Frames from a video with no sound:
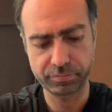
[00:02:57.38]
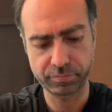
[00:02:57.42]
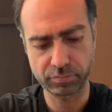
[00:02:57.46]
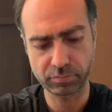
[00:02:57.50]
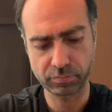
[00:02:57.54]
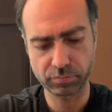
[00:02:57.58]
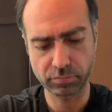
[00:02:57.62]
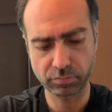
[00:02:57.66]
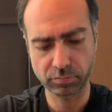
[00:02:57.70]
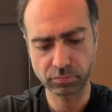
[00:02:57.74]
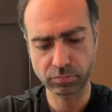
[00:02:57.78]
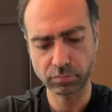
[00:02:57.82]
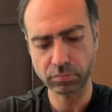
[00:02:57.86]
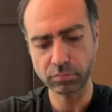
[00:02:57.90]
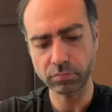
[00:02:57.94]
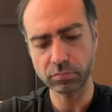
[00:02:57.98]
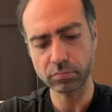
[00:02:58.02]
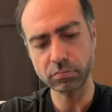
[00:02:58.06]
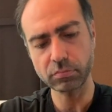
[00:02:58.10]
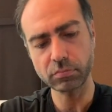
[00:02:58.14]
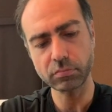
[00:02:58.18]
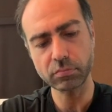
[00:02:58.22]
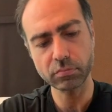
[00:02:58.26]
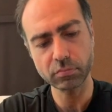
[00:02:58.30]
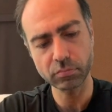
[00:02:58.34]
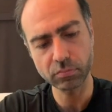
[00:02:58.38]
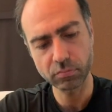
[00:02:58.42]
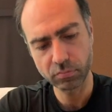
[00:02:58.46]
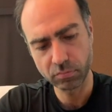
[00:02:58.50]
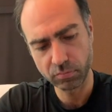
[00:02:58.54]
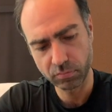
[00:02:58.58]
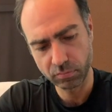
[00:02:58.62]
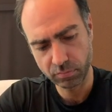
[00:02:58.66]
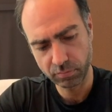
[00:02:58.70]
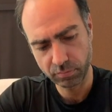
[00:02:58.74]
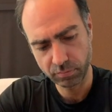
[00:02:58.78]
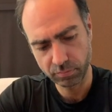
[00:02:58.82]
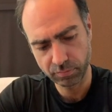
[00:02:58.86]

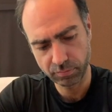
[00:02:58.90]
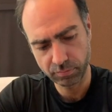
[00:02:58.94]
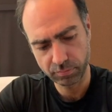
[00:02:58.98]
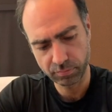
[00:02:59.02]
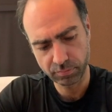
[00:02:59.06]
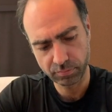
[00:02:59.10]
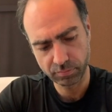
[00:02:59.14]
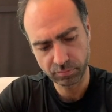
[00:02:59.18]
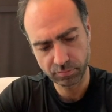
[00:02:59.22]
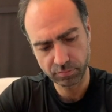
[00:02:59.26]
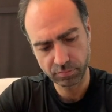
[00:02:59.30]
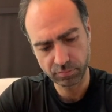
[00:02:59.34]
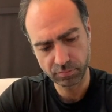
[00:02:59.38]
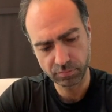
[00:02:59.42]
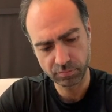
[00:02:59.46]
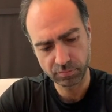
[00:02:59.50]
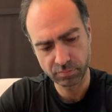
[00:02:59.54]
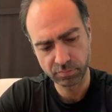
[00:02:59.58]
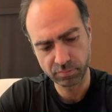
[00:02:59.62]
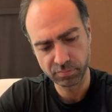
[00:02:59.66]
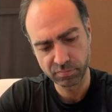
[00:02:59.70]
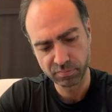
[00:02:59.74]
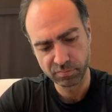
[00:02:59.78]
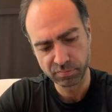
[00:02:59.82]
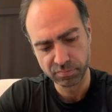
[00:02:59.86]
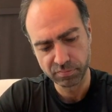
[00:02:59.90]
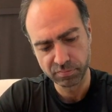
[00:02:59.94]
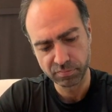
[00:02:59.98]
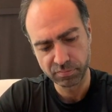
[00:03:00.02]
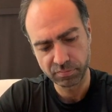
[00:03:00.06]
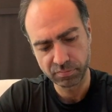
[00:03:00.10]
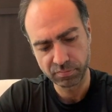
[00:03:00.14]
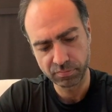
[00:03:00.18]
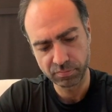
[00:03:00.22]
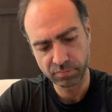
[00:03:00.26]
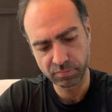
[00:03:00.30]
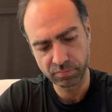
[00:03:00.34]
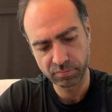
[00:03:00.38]

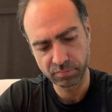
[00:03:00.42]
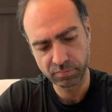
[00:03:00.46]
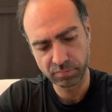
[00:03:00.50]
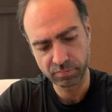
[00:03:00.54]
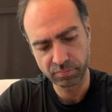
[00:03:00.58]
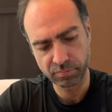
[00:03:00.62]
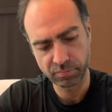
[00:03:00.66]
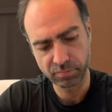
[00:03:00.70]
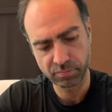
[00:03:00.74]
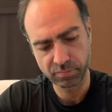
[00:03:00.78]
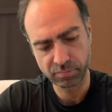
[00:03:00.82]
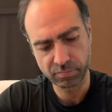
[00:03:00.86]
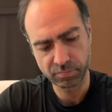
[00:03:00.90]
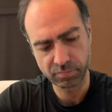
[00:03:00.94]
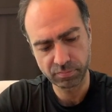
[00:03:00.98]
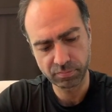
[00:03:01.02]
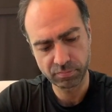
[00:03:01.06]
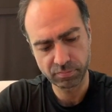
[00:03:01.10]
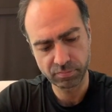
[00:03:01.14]
(no one is talking)